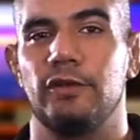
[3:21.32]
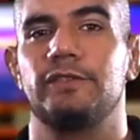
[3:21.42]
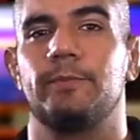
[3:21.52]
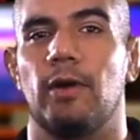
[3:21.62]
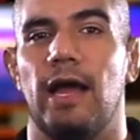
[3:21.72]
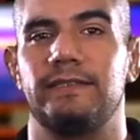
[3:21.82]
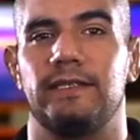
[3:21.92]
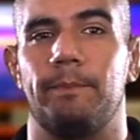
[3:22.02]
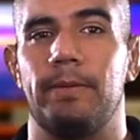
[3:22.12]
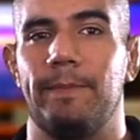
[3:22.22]
no surprise
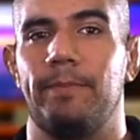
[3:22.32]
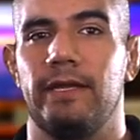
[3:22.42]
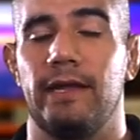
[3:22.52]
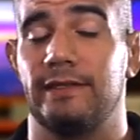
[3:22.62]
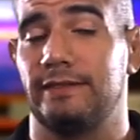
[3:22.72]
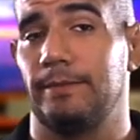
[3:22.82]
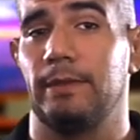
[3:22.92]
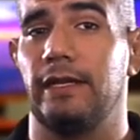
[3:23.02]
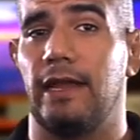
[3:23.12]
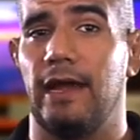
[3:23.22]
that the Phi Phi and
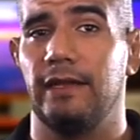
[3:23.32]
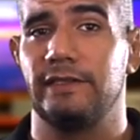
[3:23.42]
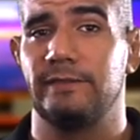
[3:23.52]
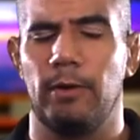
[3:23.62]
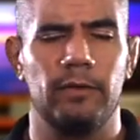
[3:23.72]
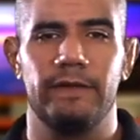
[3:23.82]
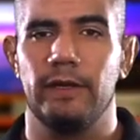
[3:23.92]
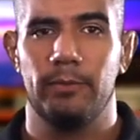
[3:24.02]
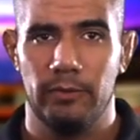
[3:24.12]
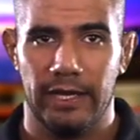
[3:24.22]
Similan Islands, both
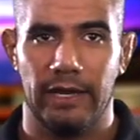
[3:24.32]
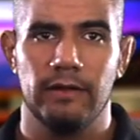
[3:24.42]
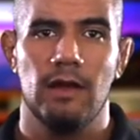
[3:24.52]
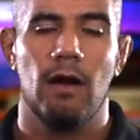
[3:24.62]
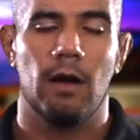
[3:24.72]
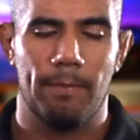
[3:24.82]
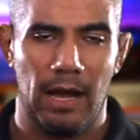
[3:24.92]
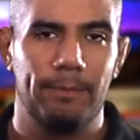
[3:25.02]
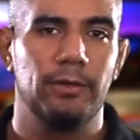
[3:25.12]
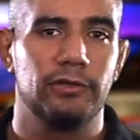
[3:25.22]
near Phuket, are
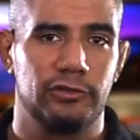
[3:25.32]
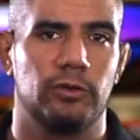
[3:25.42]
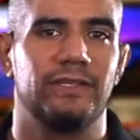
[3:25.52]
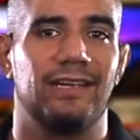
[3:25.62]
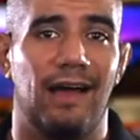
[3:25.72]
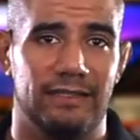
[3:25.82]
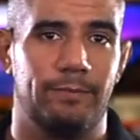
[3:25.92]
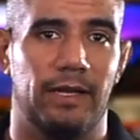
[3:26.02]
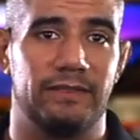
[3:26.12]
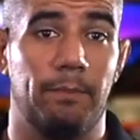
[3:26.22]
popular tourist
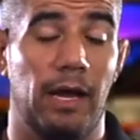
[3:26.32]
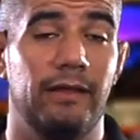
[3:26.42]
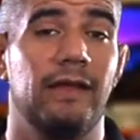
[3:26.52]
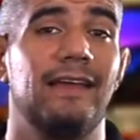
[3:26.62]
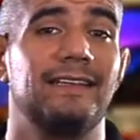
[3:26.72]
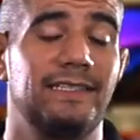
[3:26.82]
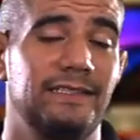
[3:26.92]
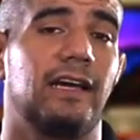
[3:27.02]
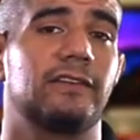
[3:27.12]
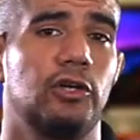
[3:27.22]
hotspots, but
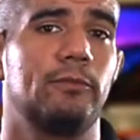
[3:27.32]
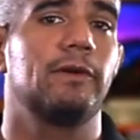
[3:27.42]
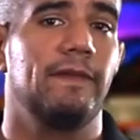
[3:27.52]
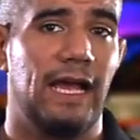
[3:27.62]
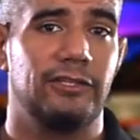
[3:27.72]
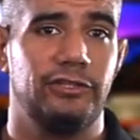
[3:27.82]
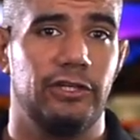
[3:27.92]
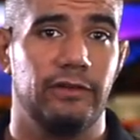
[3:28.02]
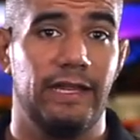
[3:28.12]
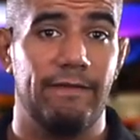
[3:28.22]
since October of last
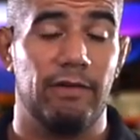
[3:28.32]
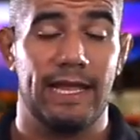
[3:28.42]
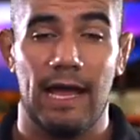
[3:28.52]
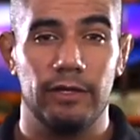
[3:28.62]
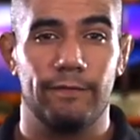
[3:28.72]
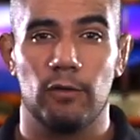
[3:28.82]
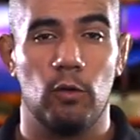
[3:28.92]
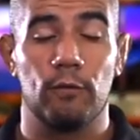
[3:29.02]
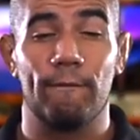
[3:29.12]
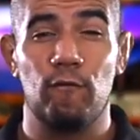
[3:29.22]
year, they've accounted for
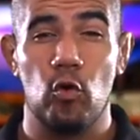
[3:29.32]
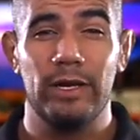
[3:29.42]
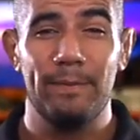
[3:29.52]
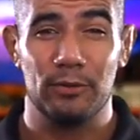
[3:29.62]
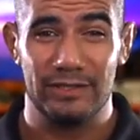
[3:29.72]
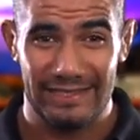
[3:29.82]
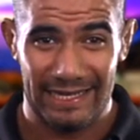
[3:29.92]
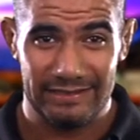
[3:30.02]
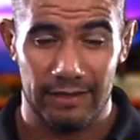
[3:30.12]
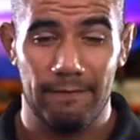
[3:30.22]
over
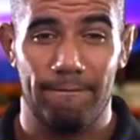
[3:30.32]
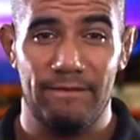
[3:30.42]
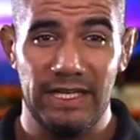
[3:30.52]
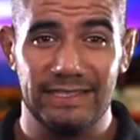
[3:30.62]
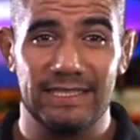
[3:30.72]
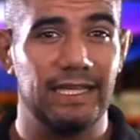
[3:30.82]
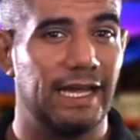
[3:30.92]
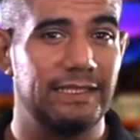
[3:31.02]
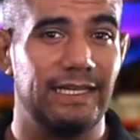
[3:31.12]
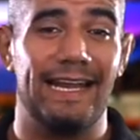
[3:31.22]
40% of the fees
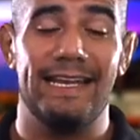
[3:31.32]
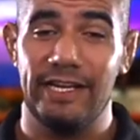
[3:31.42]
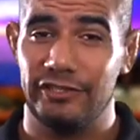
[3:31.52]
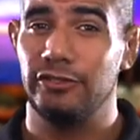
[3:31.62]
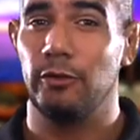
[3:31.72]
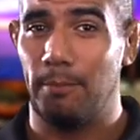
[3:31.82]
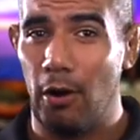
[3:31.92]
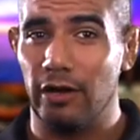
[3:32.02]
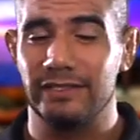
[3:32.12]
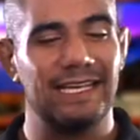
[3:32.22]
collected at national
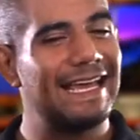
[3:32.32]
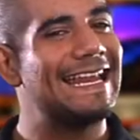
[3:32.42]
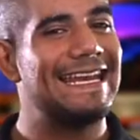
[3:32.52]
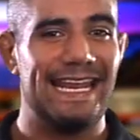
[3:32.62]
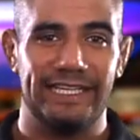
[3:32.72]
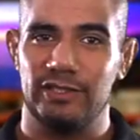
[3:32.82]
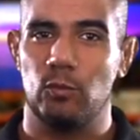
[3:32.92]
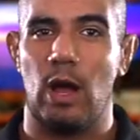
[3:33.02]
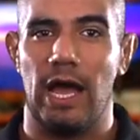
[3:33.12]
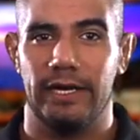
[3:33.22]
parks
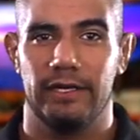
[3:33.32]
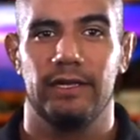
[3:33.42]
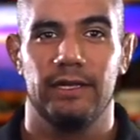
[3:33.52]
nationwide.